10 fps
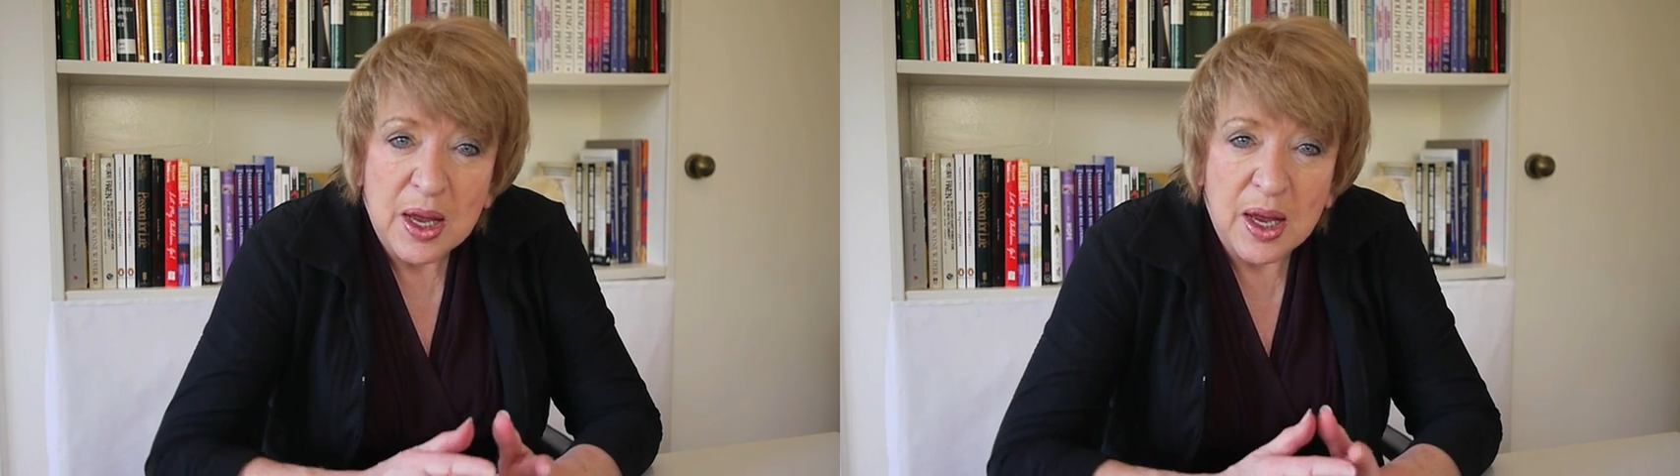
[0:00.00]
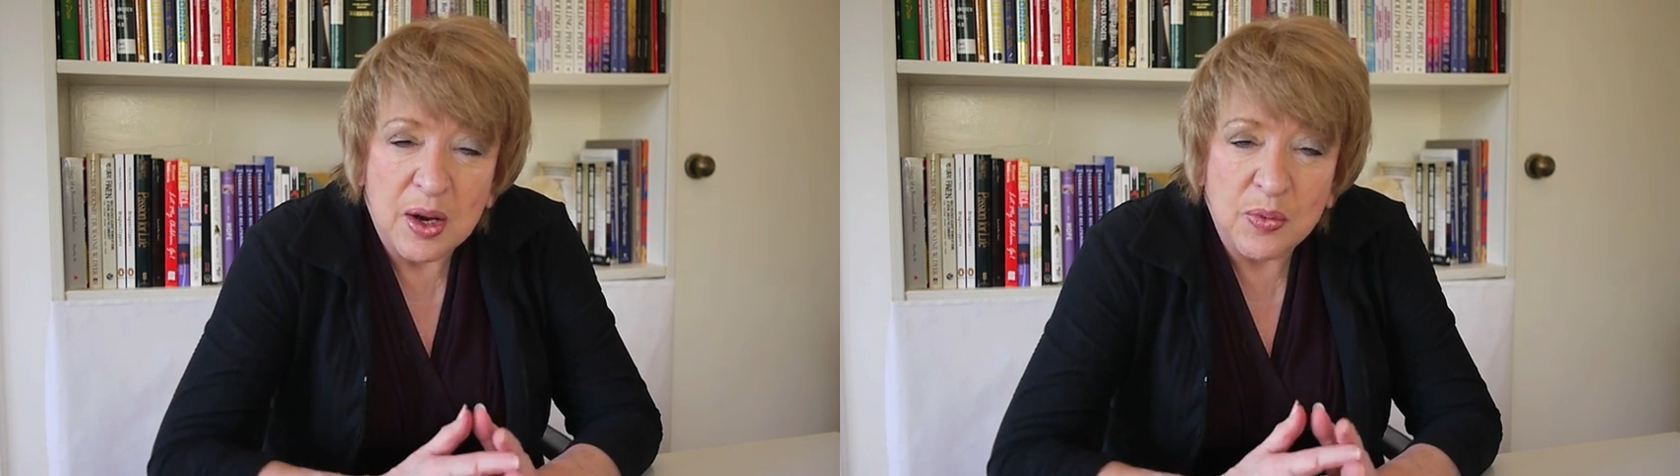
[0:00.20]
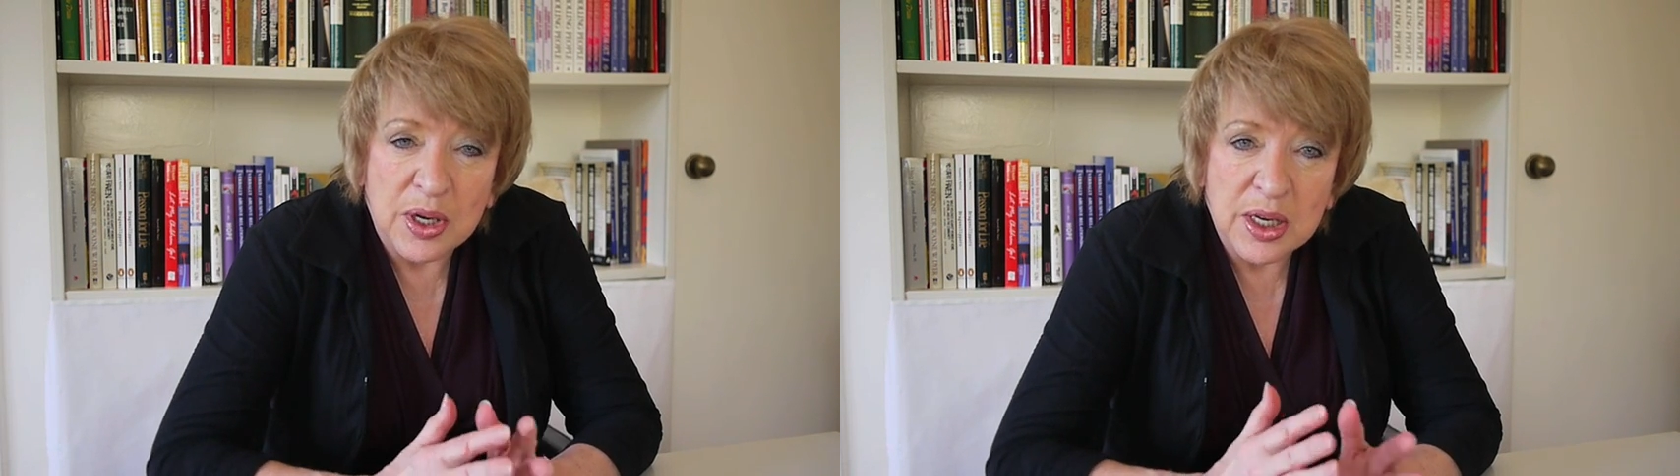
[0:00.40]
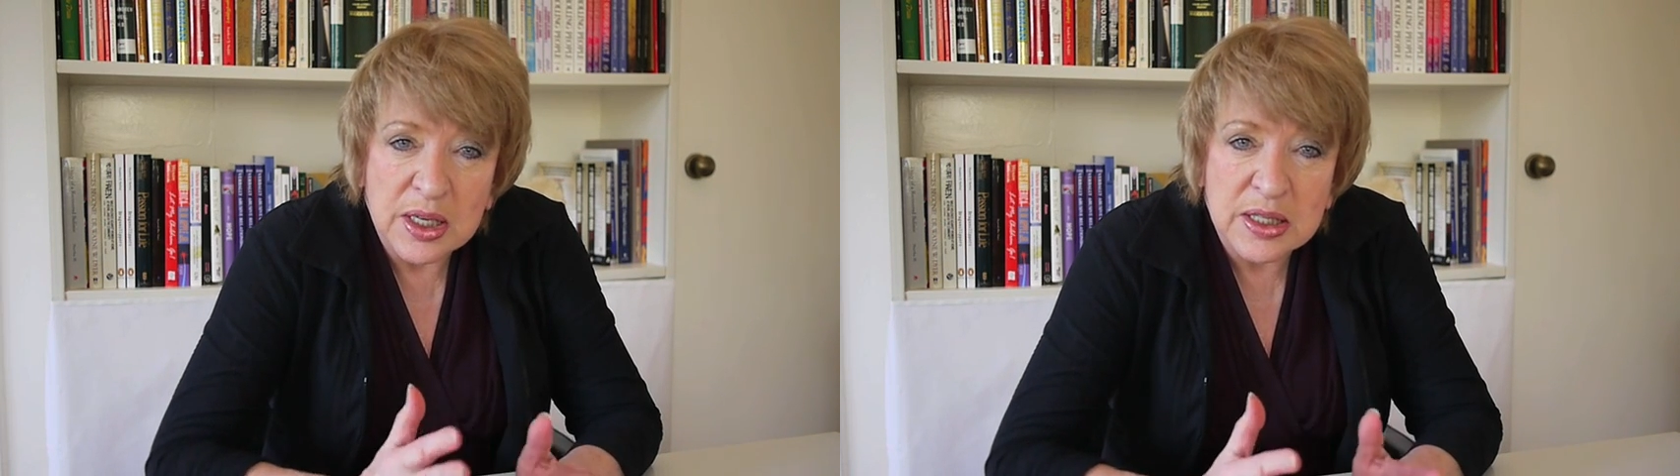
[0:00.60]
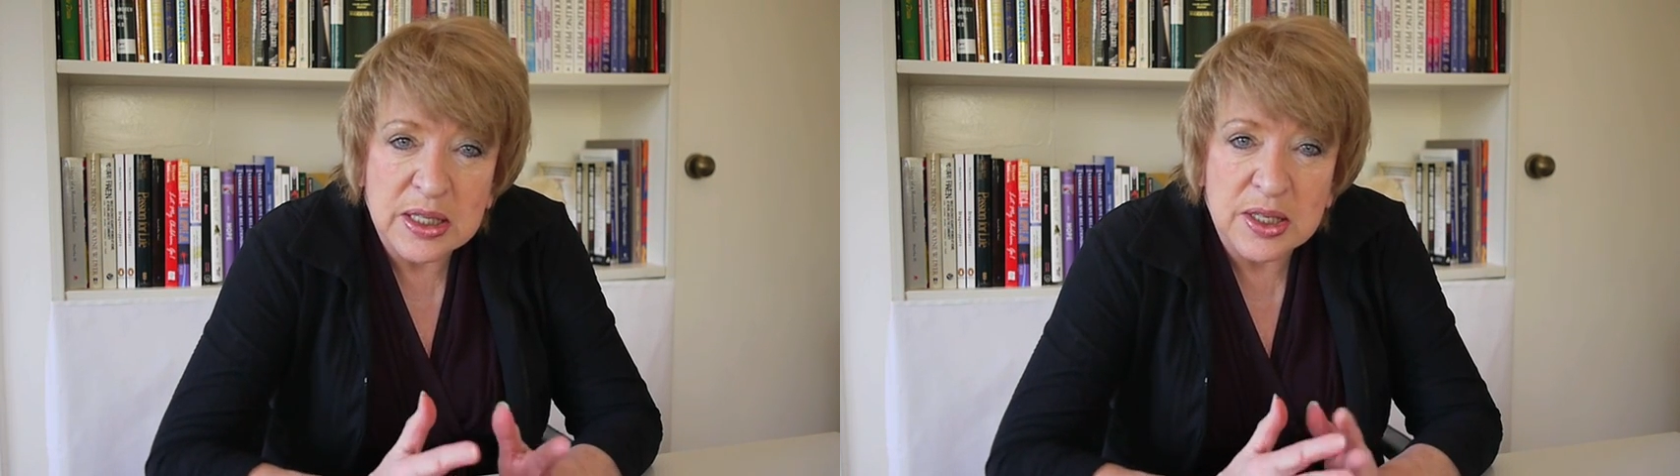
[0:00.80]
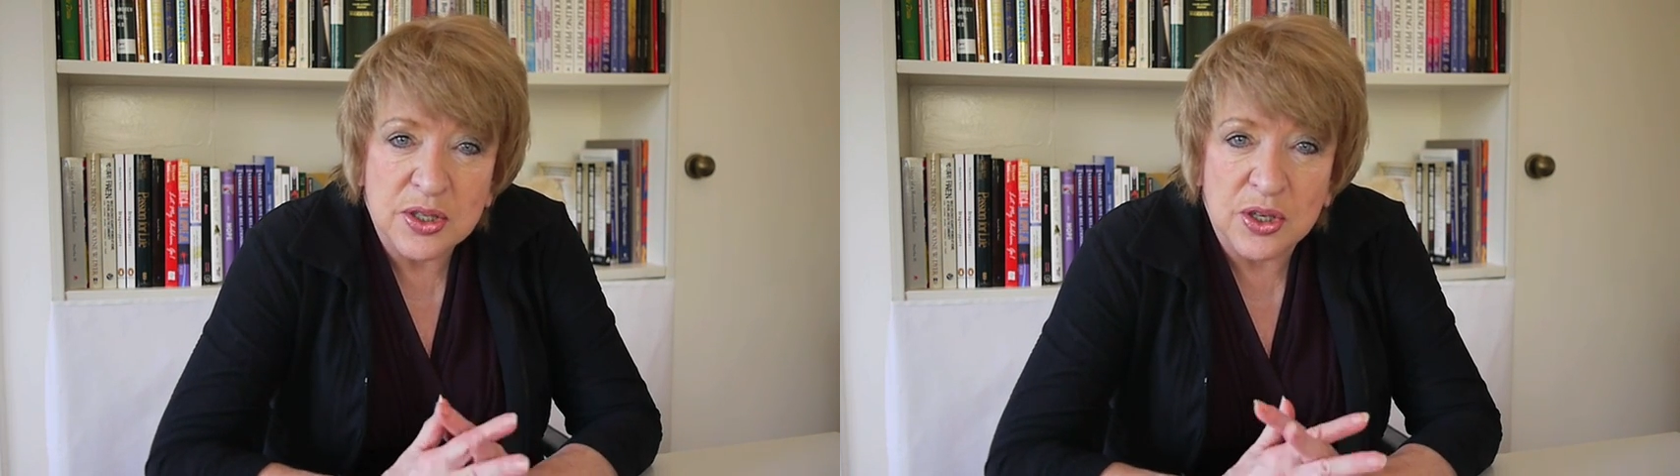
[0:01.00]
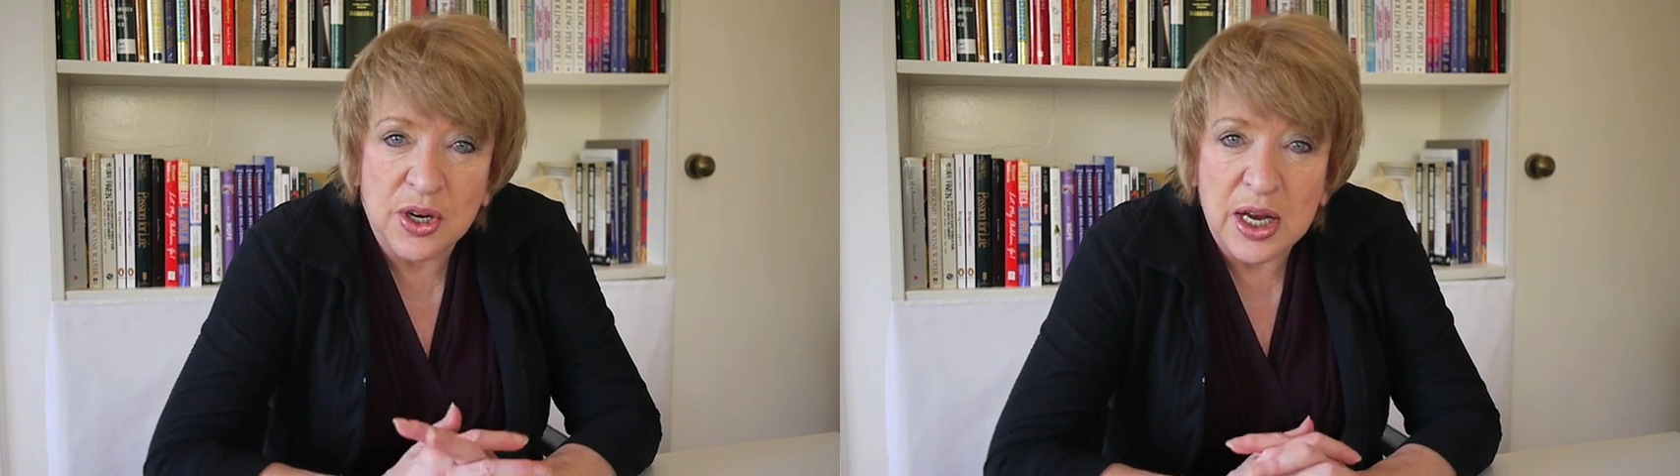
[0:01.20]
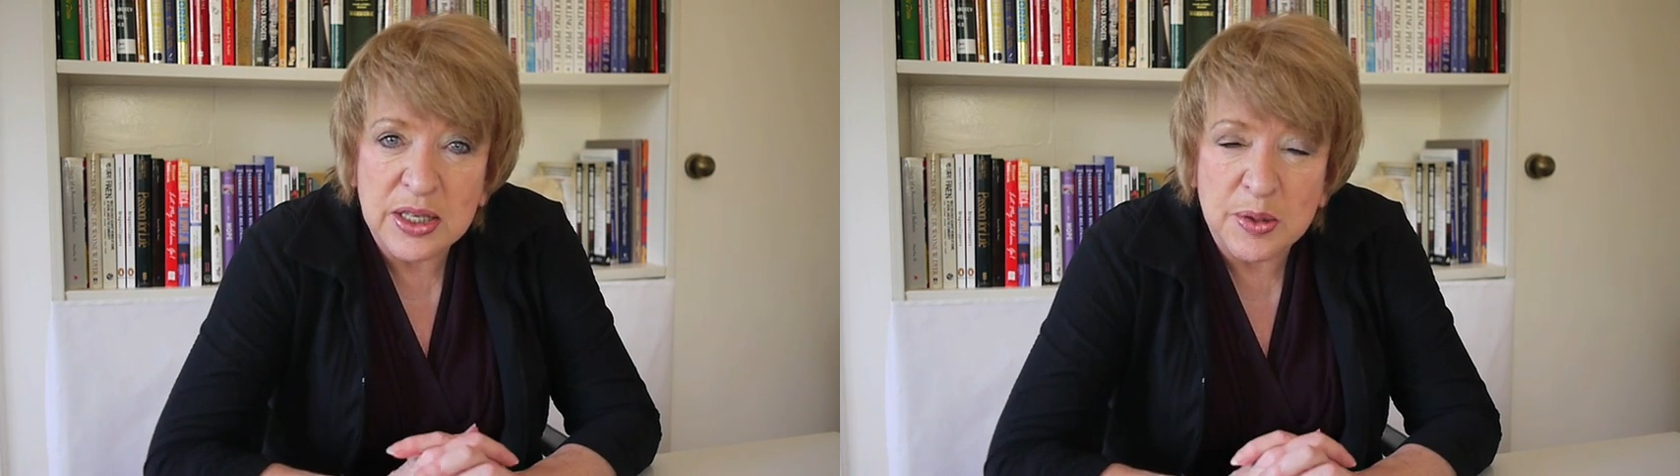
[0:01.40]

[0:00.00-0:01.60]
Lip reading: And when he sees her as a